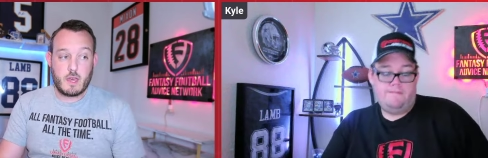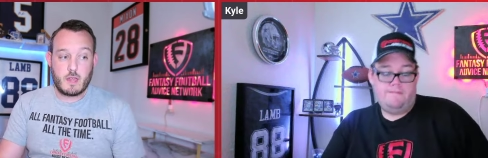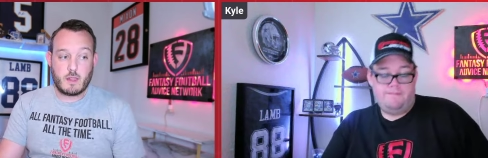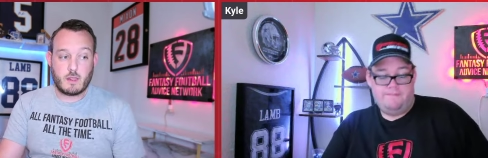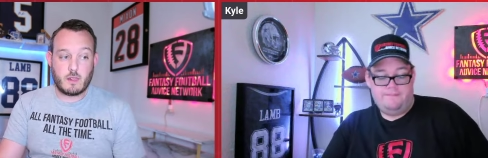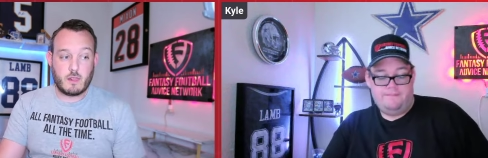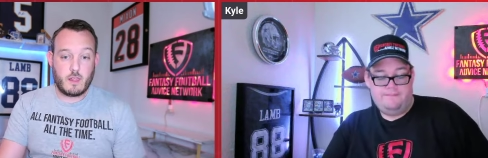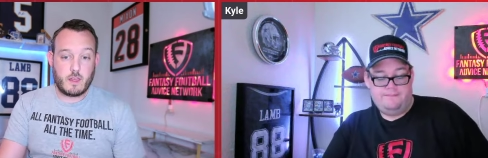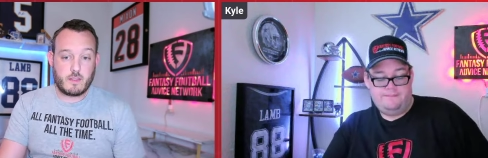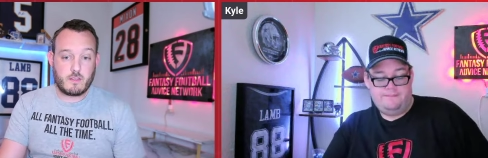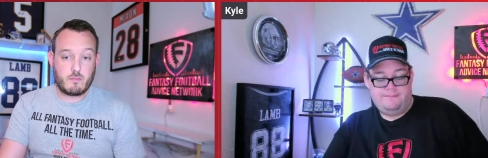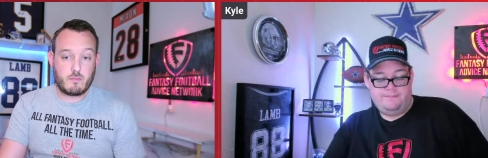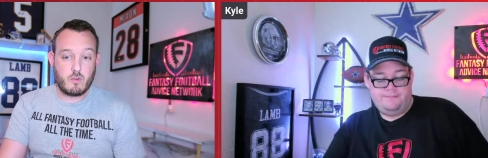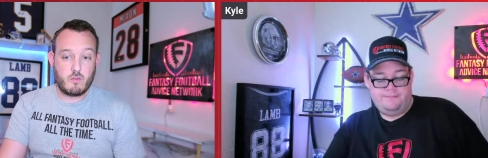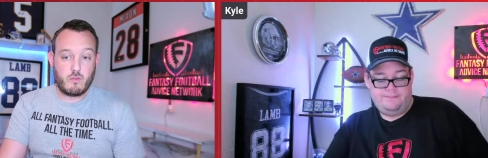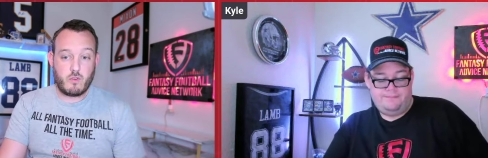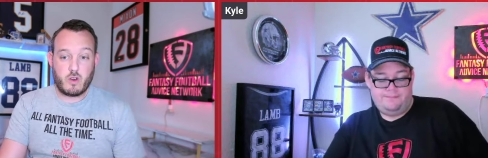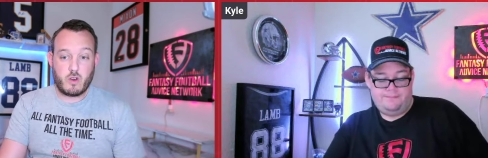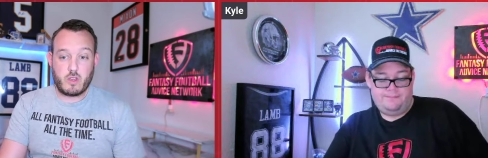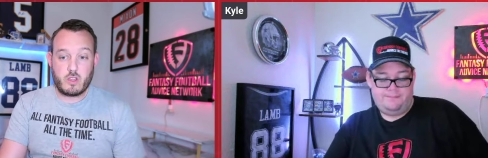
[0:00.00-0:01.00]
Speaker 1: Let's
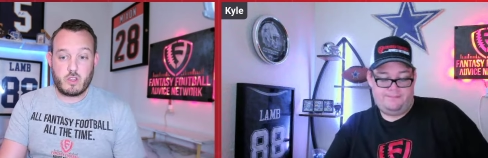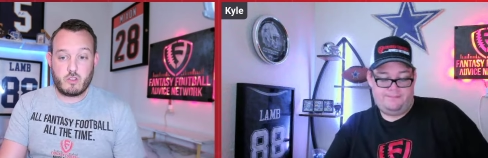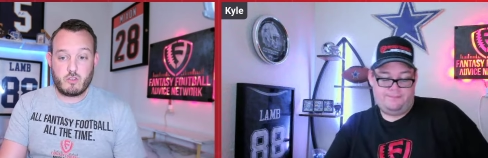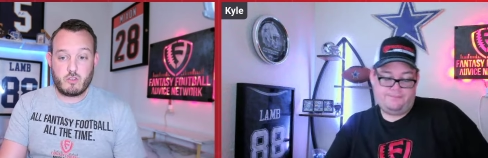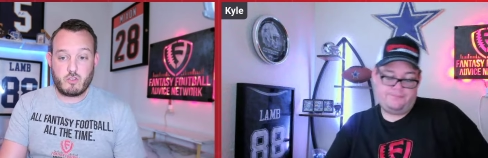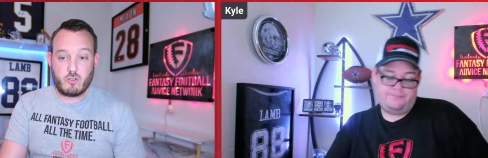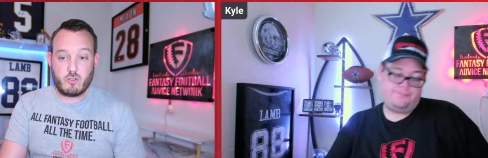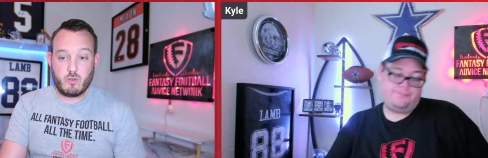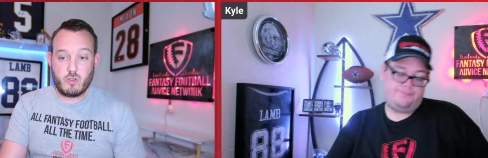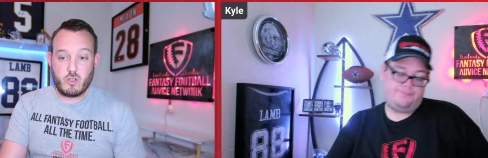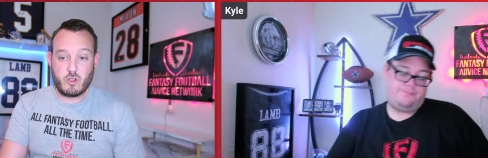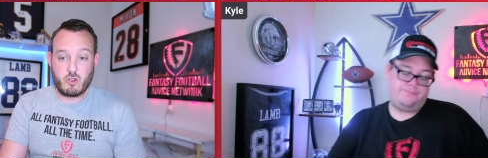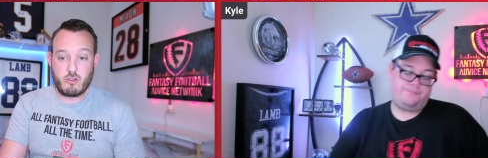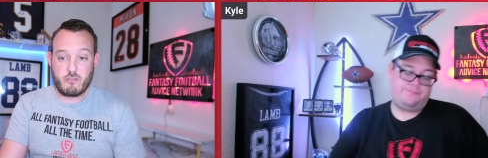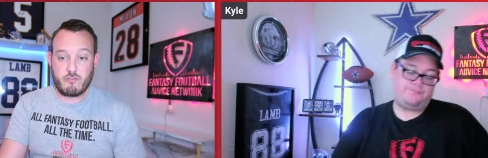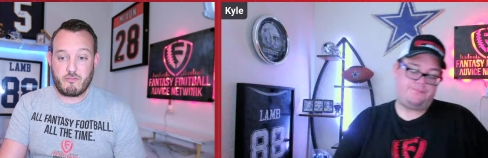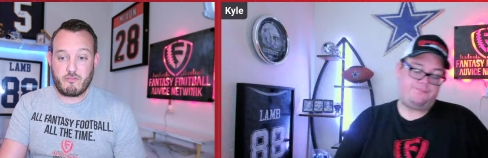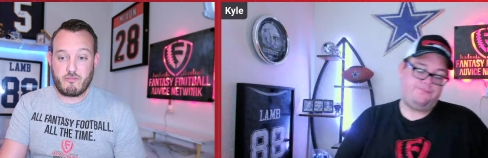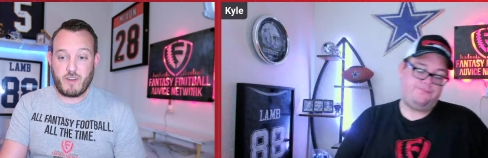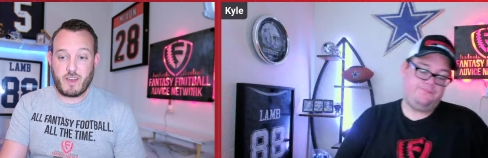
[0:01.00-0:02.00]
move on to your
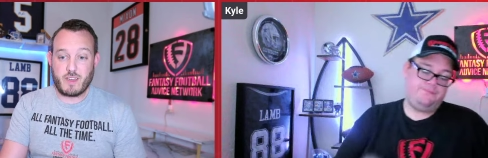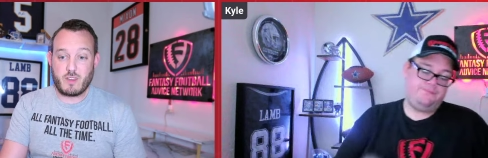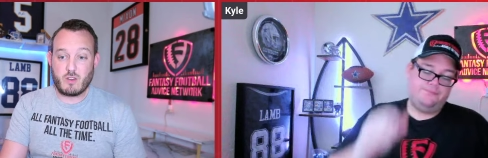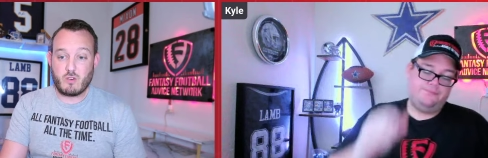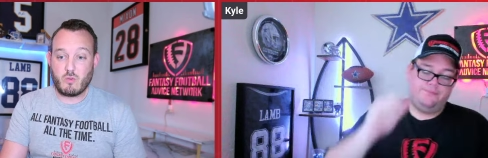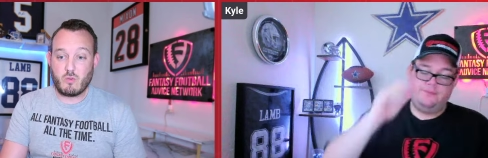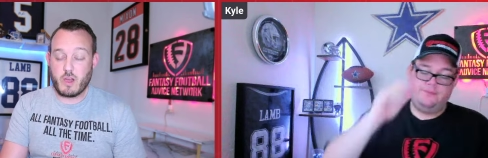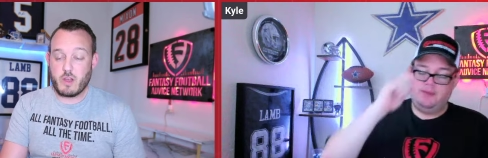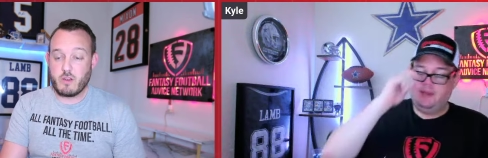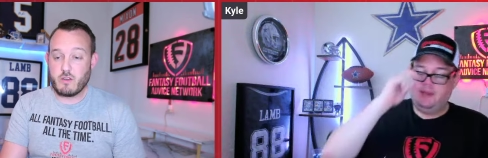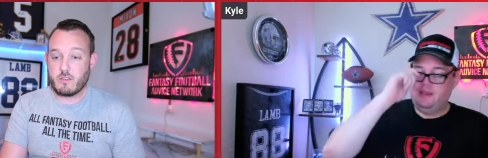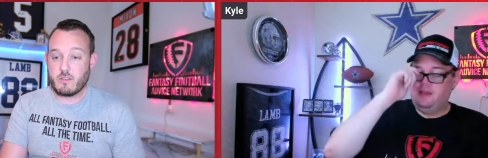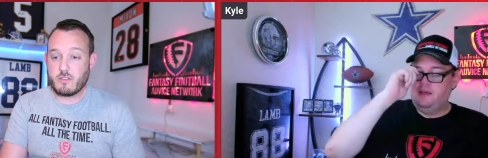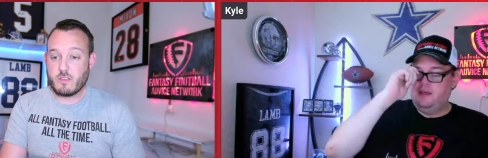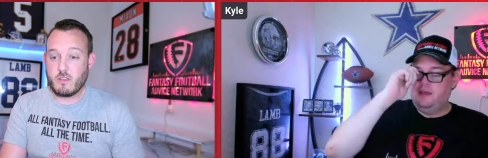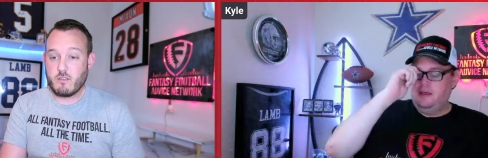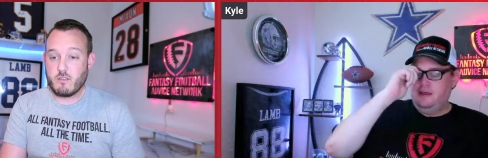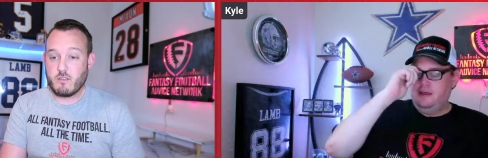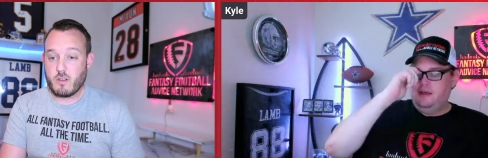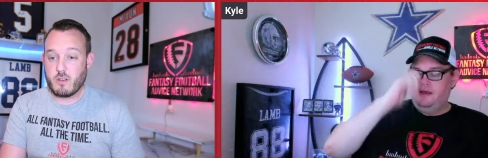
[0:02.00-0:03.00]
final wide
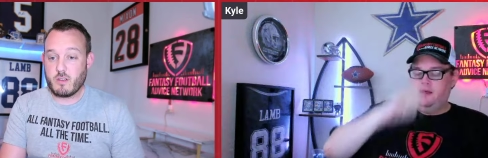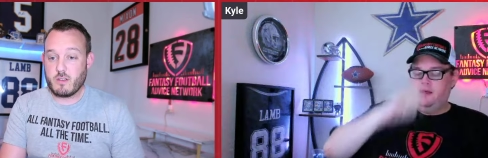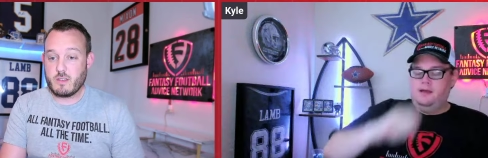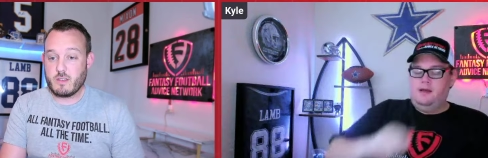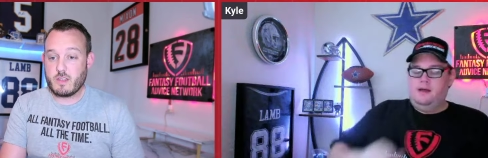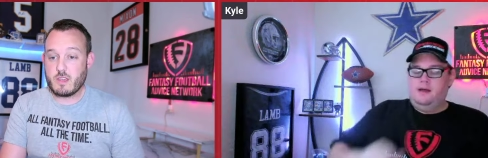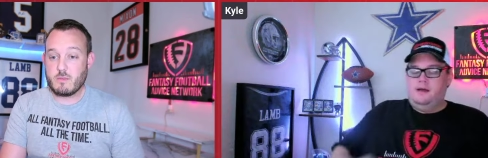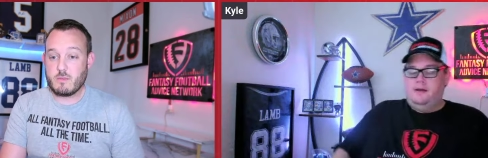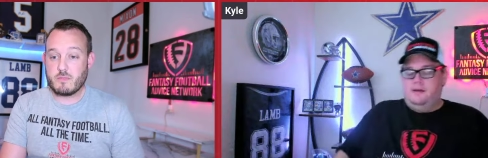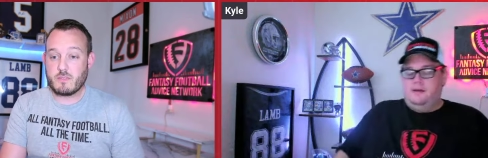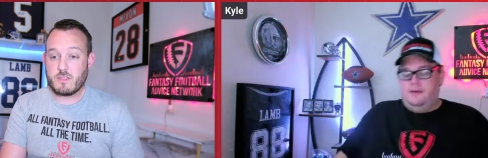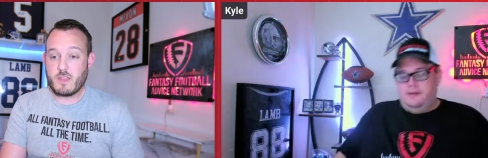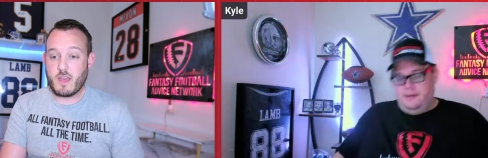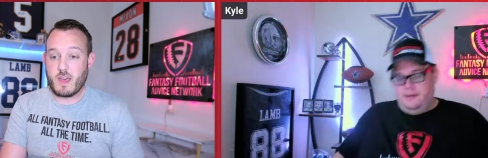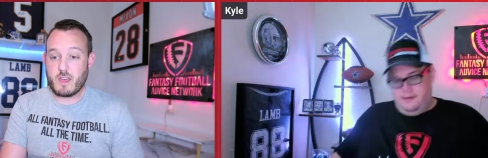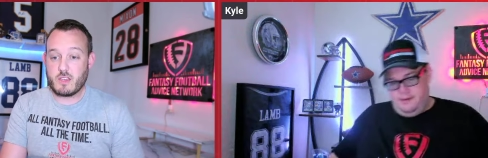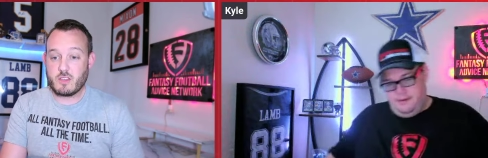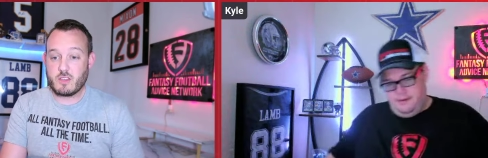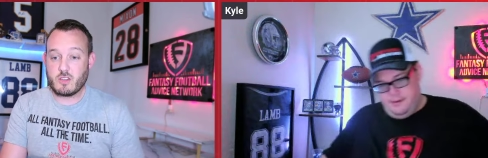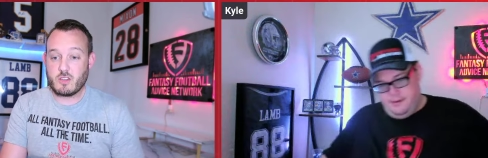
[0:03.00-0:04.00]
receiver, deep
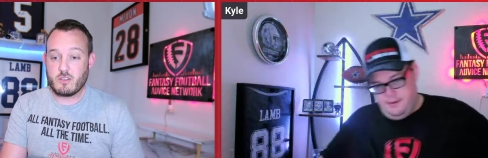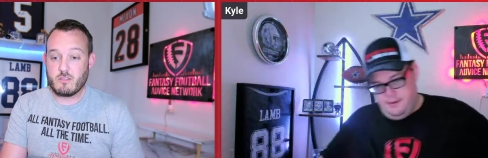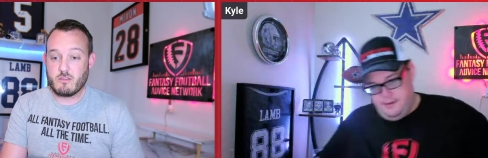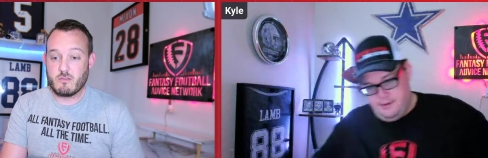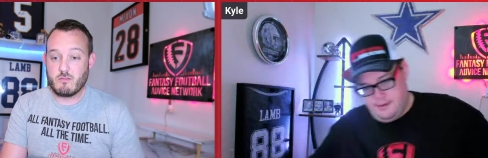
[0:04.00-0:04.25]
stash.